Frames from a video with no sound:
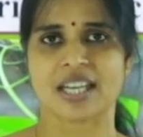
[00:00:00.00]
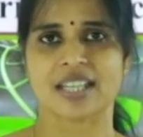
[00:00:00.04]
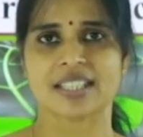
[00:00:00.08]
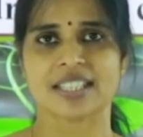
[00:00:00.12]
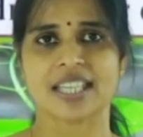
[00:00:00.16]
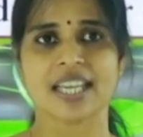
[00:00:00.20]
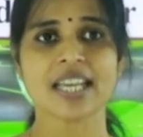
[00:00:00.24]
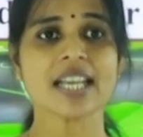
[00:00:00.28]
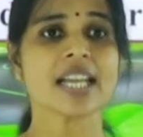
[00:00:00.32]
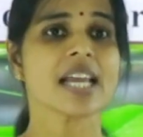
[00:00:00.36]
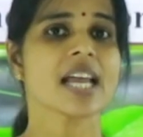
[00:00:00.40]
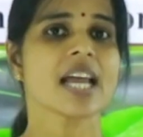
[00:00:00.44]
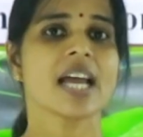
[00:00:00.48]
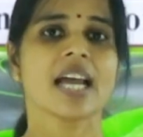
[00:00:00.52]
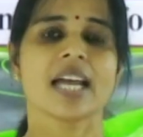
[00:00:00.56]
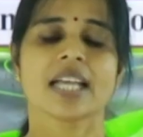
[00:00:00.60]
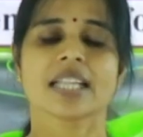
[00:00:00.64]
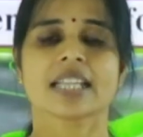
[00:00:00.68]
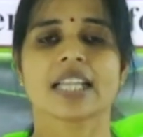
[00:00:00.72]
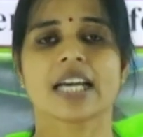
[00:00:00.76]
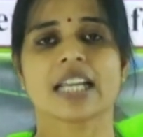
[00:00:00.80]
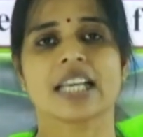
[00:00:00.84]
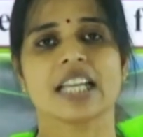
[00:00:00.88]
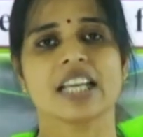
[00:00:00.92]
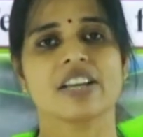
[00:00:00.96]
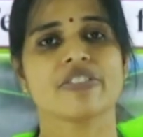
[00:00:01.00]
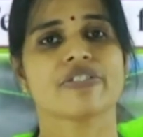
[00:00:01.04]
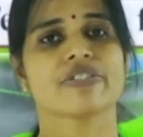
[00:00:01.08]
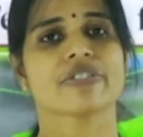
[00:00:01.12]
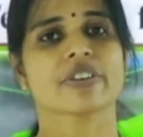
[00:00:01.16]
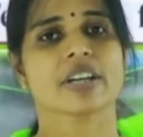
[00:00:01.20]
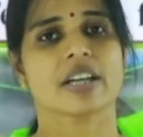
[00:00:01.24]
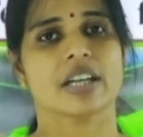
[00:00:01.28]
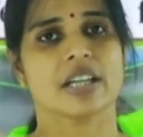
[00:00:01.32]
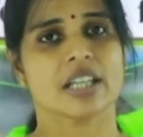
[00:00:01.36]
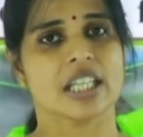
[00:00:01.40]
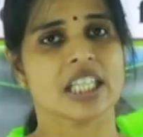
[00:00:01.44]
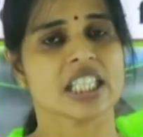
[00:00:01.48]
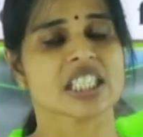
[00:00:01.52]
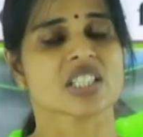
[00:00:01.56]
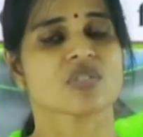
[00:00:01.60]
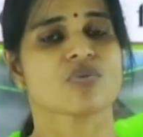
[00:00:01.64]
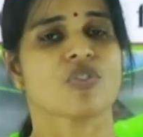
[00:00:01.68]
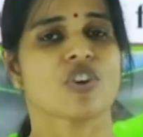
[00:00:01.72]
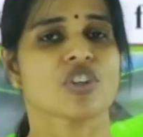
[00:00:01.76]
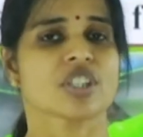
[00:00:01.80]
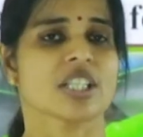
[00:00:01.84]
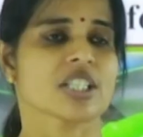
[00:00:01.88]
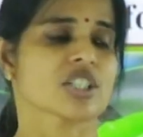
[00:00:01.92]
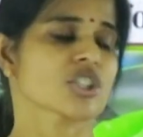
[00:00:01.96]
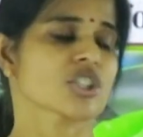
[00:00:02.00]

are there, the leaf is for the